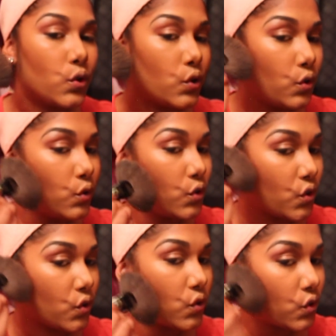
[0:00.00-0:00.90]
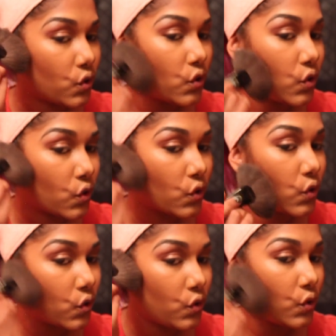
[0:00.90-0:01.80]
you just
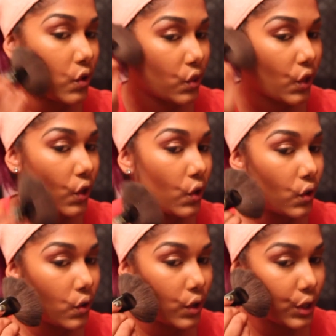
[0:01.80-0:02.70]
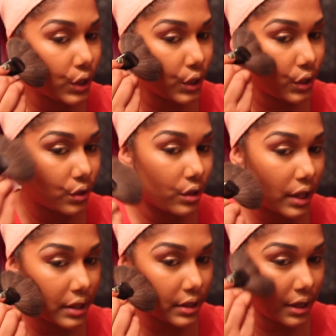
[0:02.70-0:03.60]
doing the angle and then you're
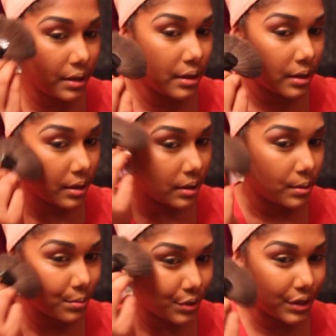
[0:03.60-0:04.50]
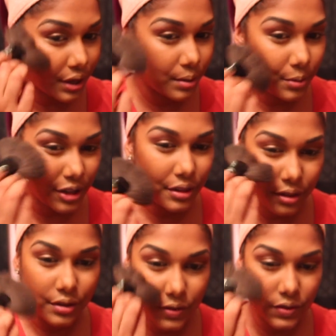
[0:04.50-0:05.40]
lightly pulling up like
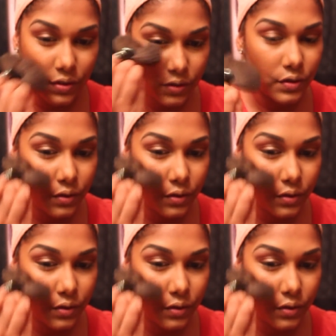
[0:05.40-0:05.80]
this.